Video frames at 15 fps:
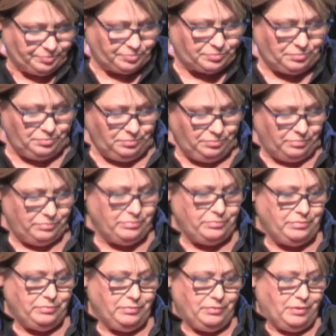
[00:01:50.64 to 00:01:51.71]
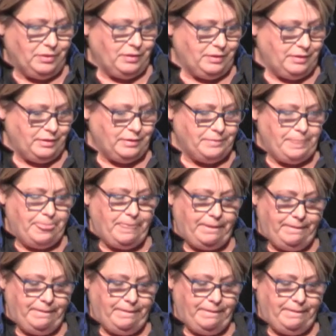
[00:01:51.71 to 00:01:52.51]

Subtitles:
No one is speaking in this clip.